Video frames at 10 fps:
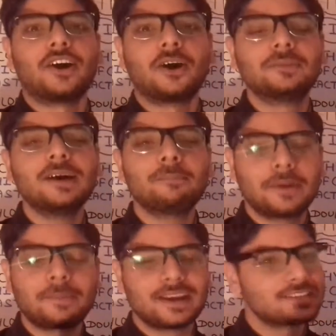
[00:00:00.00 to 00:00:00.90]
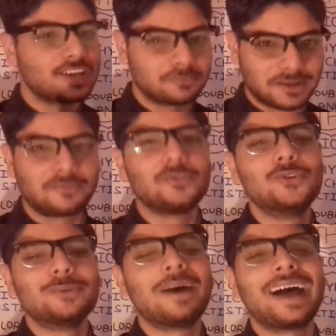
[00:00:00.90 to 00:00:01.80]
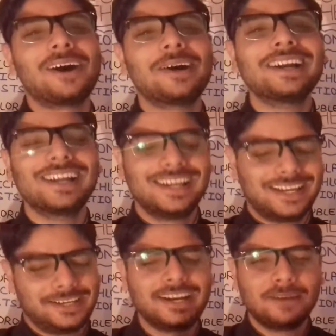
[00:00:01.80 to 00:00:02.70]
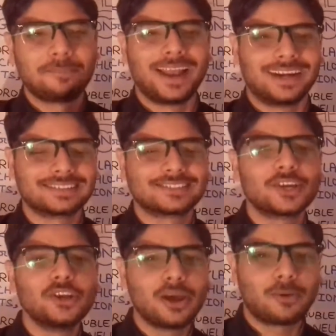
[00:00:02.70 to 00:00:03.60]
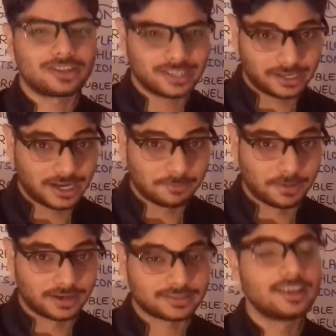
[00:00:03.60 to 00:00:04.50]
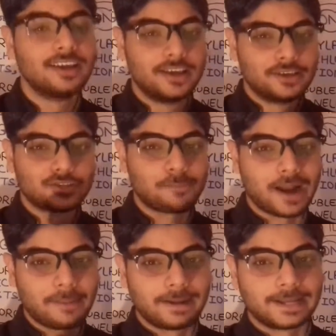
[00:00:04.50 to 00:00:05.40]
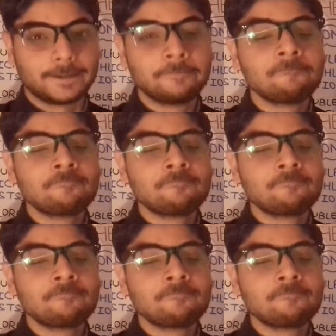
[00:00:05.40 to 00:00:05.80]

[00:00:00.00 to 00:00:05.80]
Of the preparation of the food by our green plants. So you know about the green plants. So primarily,